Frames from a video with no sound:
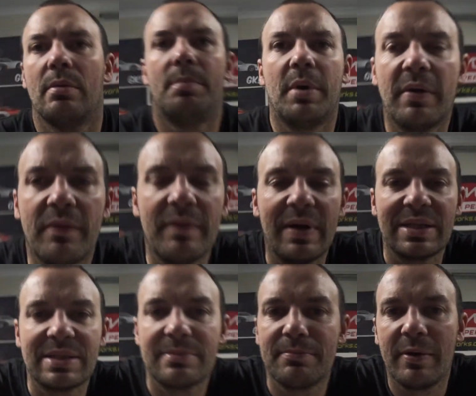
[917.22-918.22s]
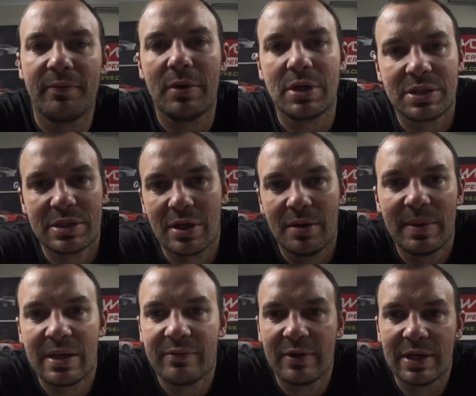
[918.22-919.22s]
Both of us have watched so
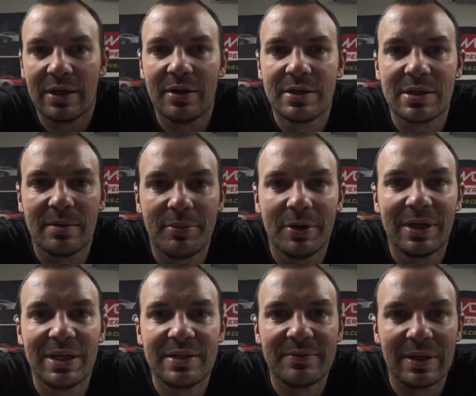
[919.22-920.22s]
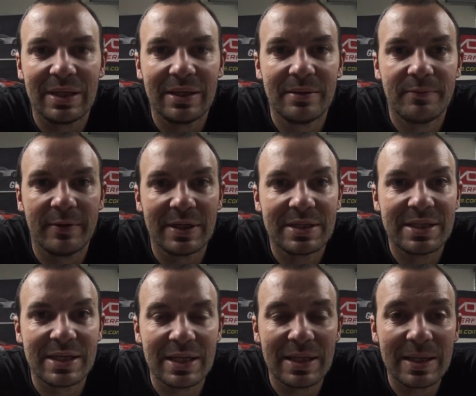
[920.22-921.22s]
many videos on putting these things
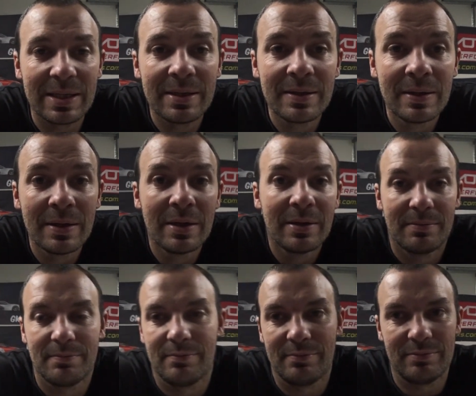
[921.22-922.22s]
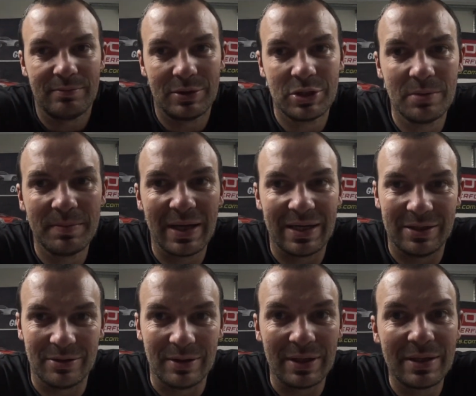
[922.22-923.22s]
together. We should be able to
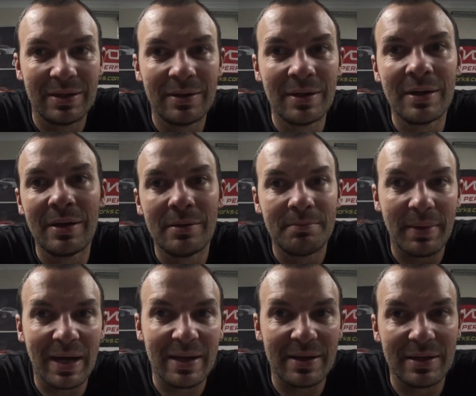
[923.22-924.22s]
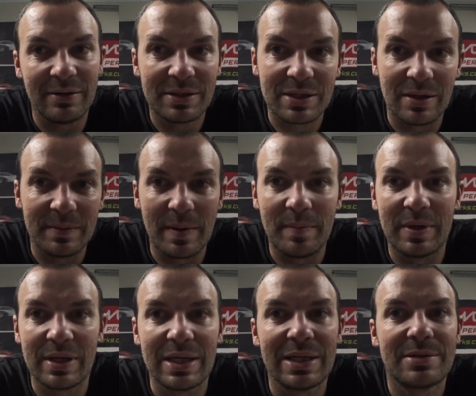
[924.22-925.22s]
do it. But there is going to be a bit
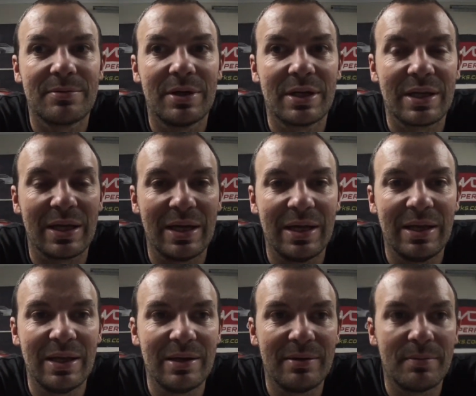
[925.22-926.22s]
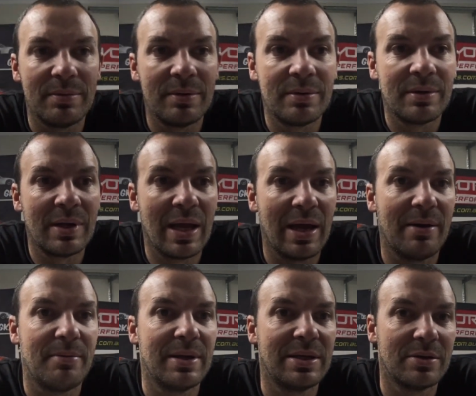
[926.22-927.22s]
of guesswork in how
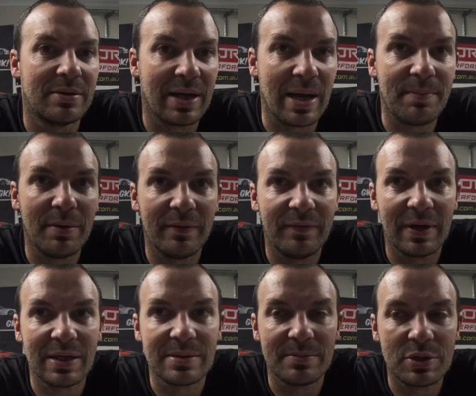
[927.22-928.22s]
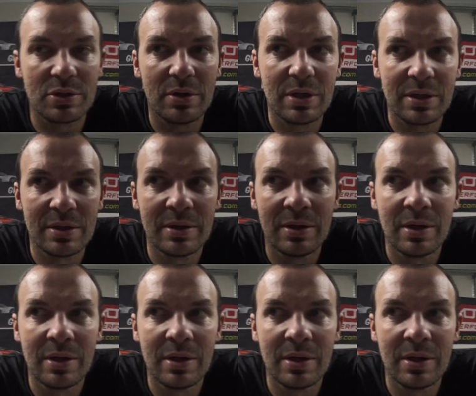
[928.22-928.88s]
we do a couple of things, I'm sure.